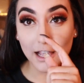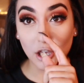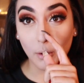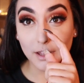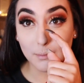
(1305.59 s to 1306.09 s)
and
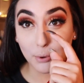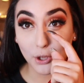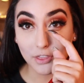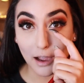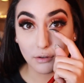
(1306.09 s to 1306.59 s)
go in and
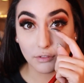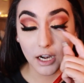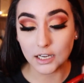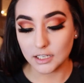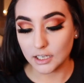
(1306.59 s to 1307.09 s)
put that
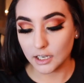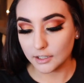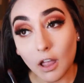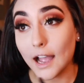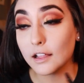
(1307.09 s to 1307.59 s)
right
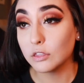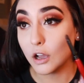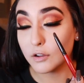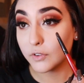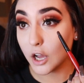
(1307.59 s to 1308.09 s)
here. I
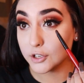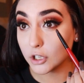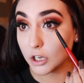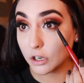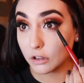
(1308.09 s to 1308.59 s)
love
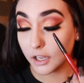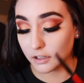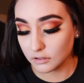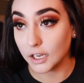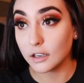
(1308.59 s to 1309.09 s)
under like